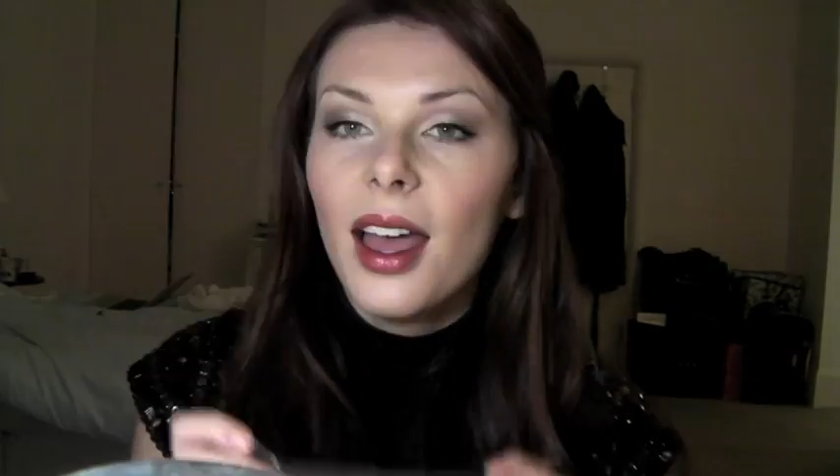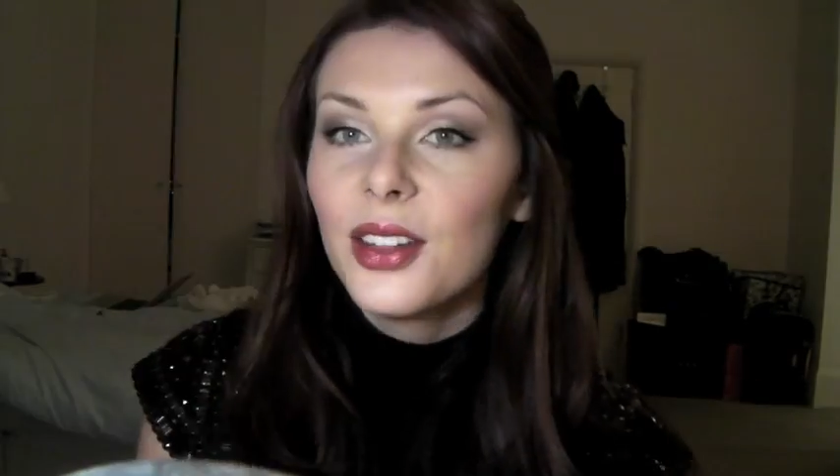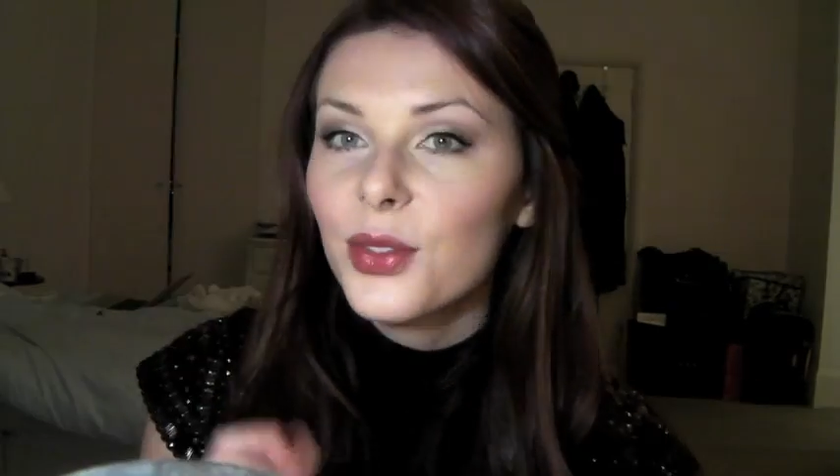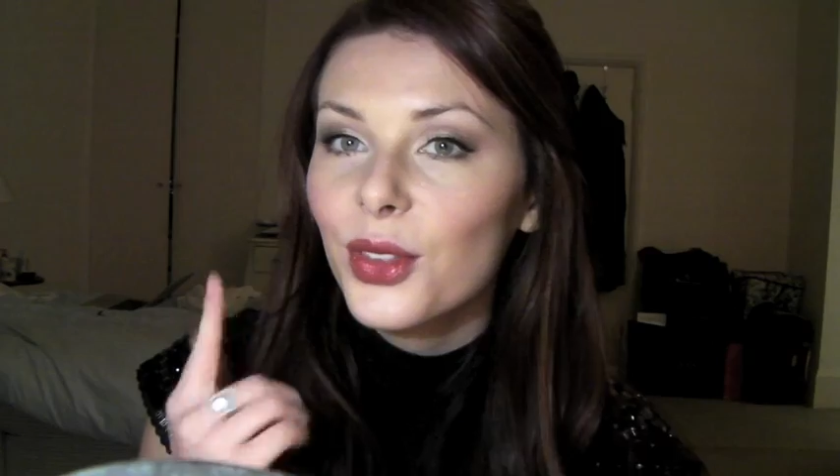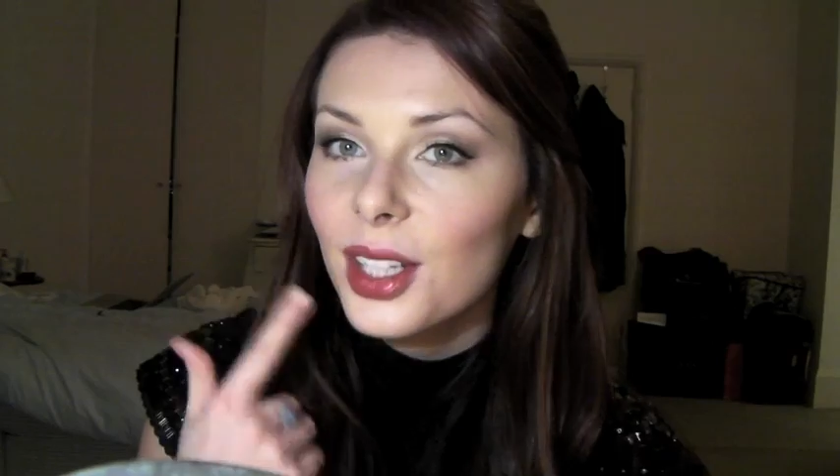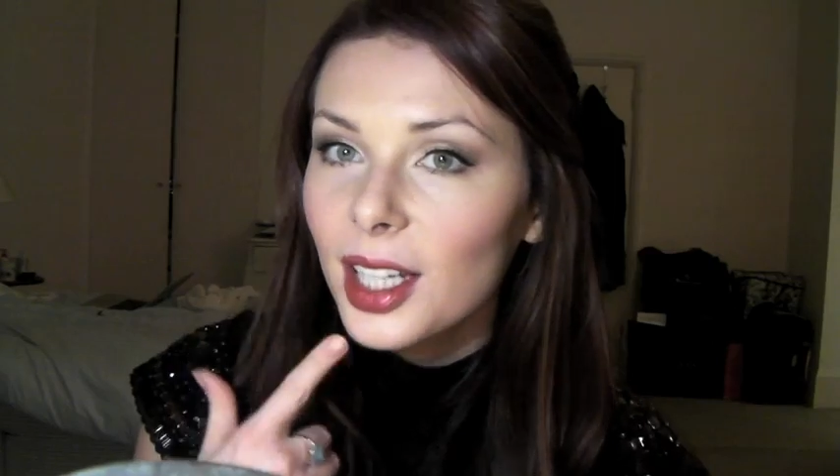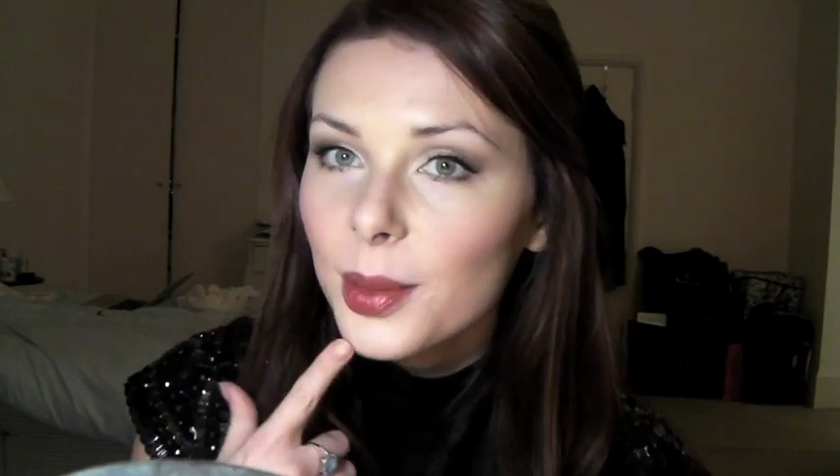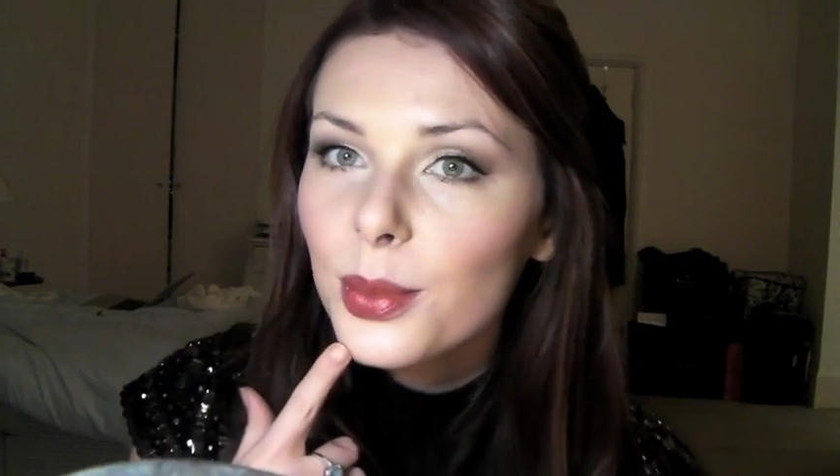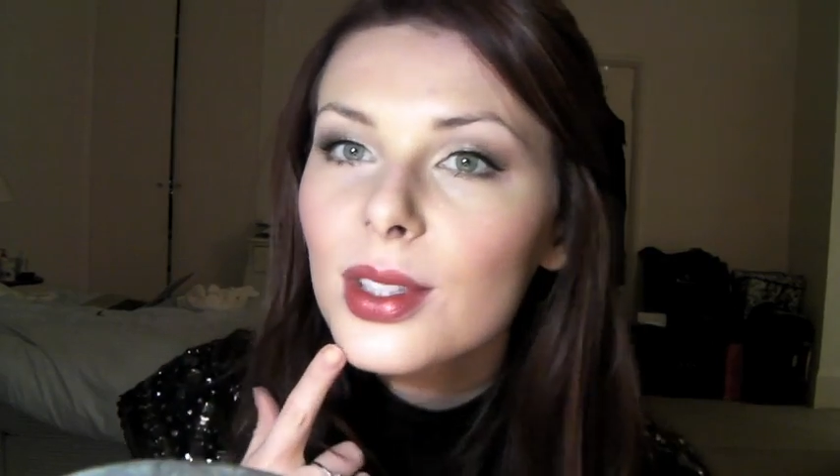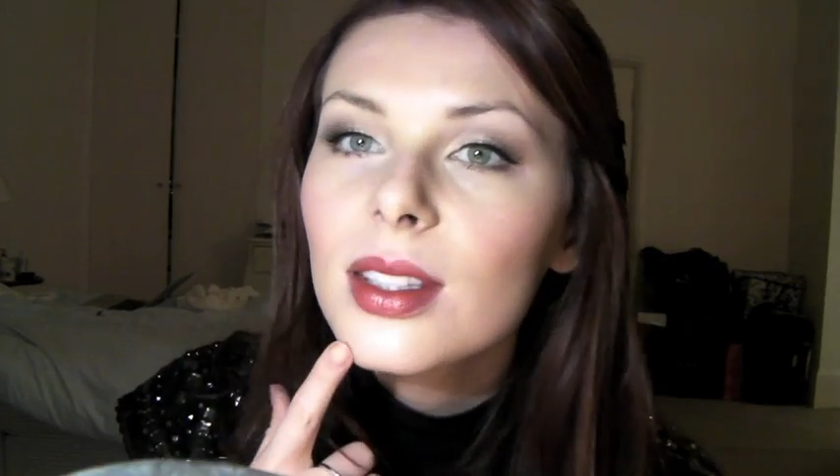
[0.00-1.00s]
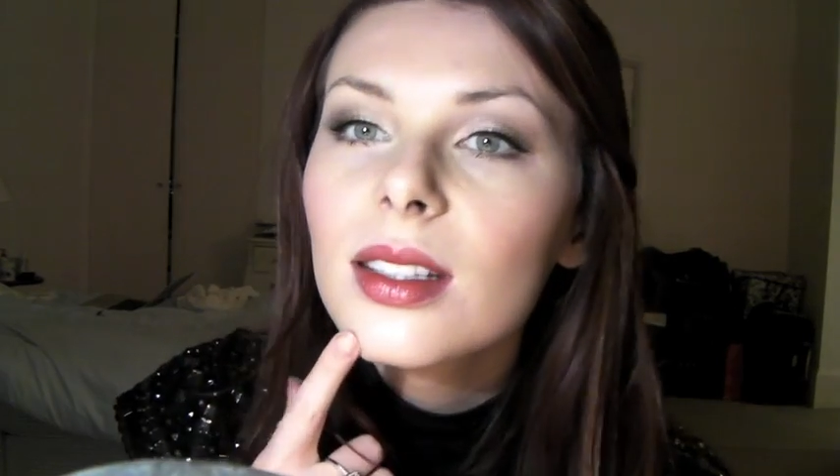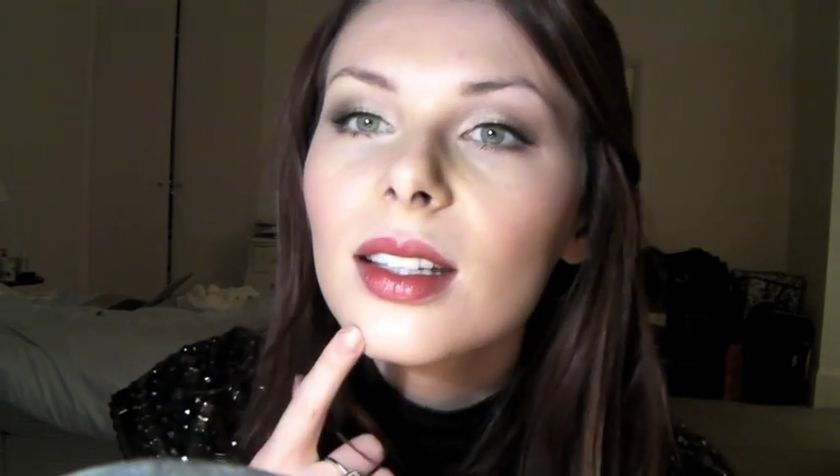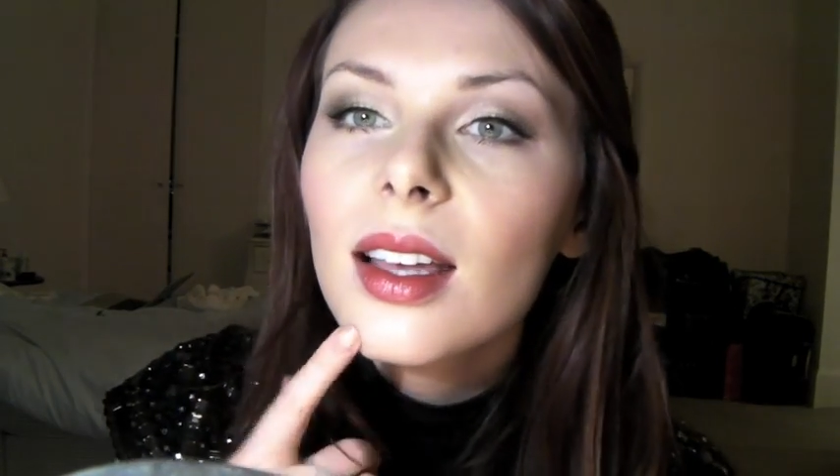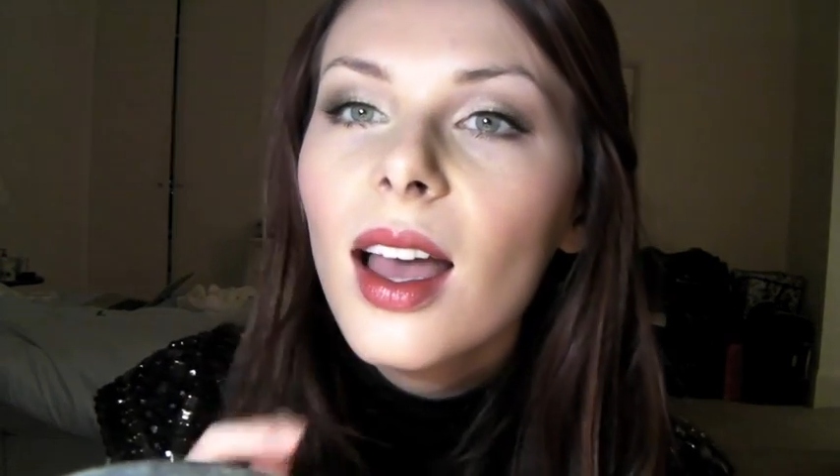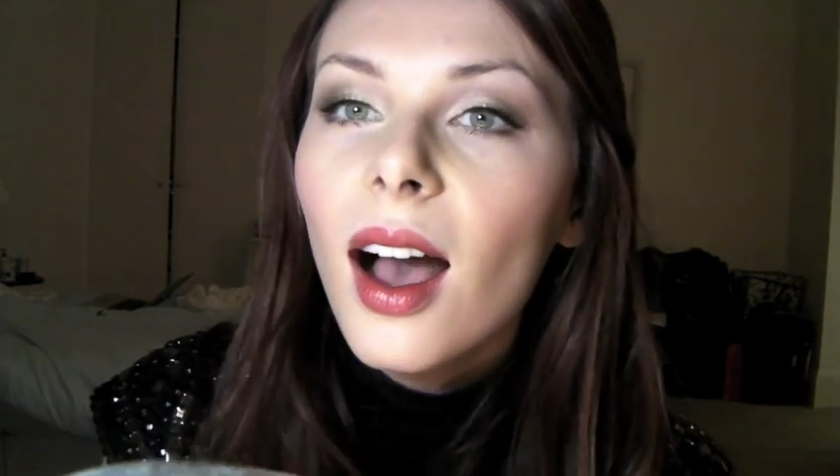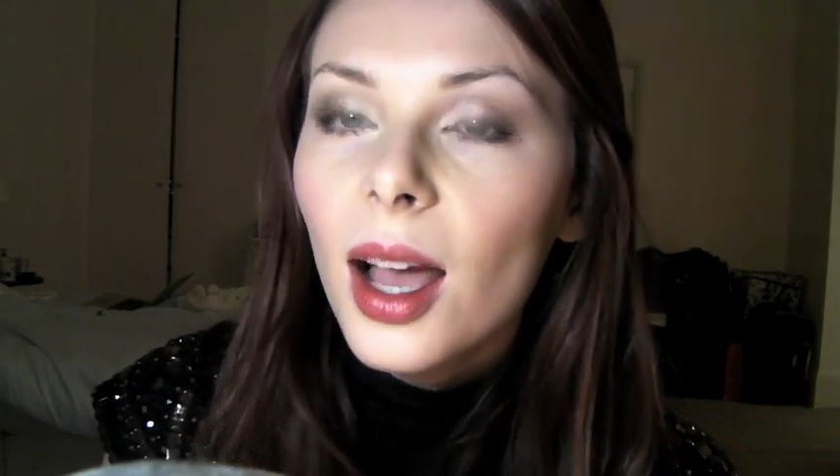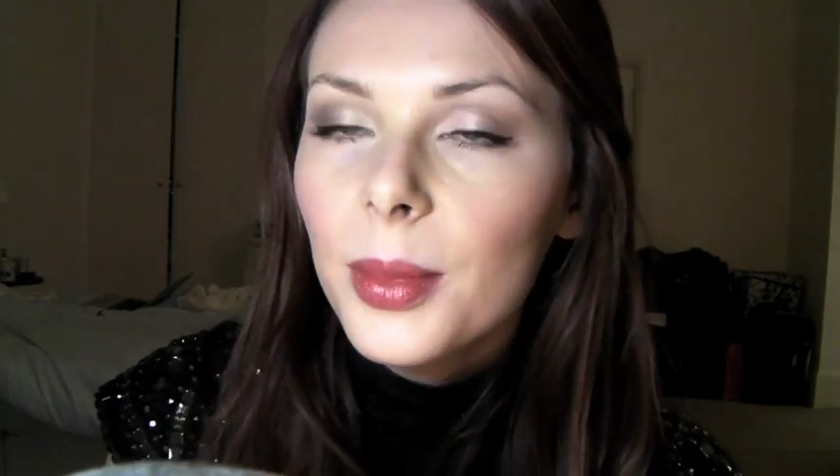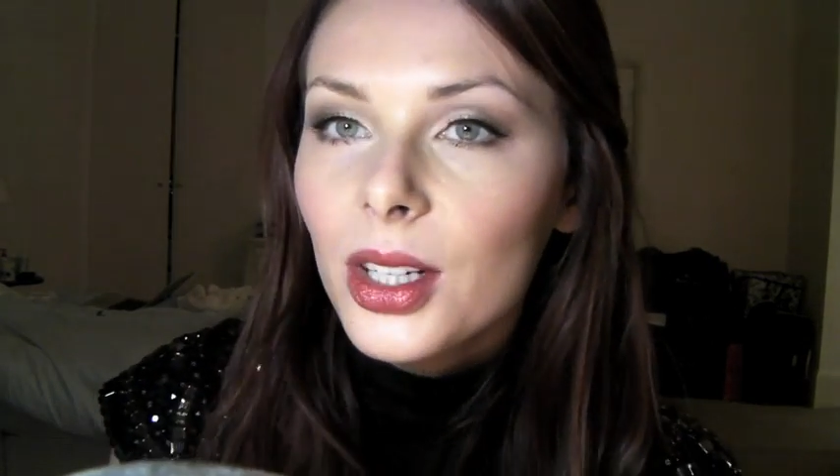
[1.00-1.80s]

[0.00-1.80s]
And for the lips, I'm